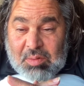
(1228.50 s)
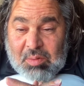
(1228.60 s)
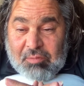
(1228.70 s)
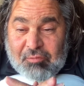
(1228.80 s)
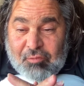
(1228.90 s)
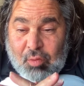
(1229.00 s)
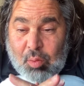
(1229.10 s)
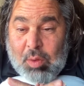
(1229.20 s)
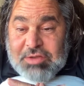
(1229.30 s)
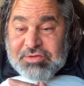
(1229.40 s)
for
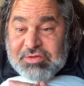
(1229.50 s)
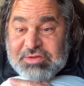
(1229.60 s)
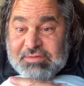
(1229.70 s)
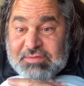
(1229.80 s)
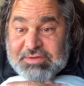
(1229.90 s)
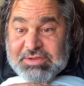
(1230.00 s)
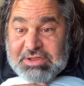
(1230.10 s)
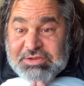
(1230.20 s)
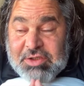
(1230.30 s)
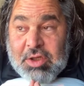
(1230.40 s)
Western
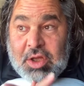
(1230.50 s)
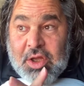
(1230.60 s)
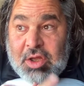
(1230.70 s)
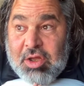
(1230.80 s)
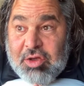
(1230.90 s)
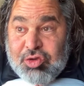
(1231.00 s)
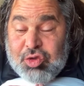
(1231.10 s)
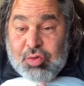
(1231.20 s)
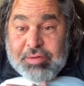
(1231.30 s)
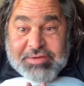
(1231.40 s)
civilization
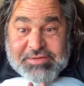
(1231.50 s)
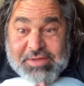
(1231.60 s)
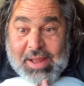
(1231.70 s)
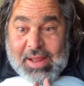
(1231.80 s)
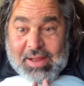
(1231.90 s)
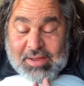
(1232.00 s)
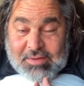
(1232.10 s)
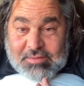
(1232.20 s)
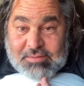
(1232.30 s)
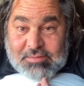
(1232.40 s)
to this day.
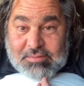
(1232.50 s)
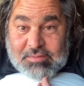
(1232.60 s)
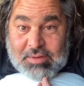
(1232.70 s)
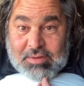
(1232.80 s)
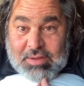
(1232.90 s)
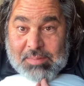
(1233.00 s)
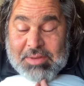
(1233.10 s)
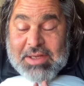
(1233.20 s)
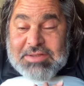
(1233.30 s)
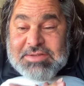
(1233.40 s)
I
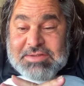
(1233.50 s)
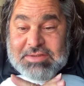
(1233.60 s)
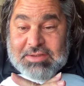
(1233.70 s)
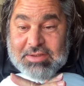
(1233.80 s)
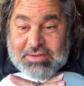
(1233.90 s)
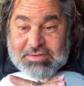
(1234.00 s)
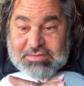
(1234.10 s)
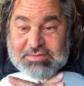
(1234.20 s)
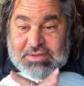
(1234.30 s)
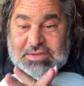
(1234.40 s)
mean, it still
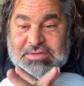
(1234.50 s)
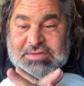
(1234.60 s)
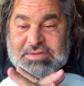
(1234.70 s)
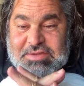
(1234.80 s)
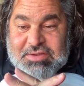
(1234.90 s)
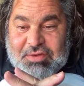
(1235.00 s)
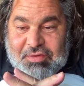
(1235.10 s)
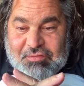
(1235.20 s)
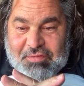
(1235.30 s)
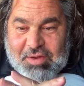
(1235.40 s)
is. It's still
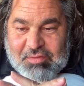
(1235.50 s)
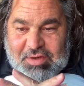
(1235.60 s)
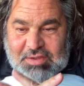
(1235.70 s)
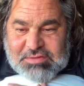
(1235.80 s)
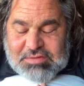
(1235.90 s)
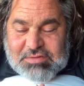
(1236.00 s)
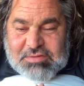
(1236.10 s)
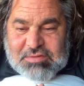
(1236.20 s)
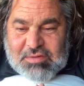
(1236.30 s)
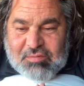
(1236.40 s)
the foundation
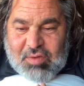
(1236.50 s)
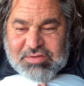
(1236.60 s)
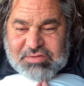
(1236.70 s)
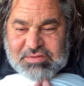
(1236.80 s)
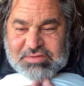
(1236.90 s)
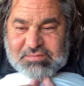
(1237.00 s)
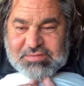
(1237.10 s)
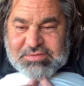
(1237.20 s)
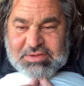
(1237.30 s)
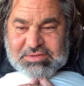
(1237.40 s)
of Western
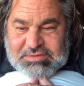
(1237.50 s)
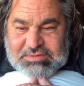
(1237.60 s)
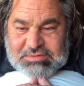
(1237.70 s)
civilization.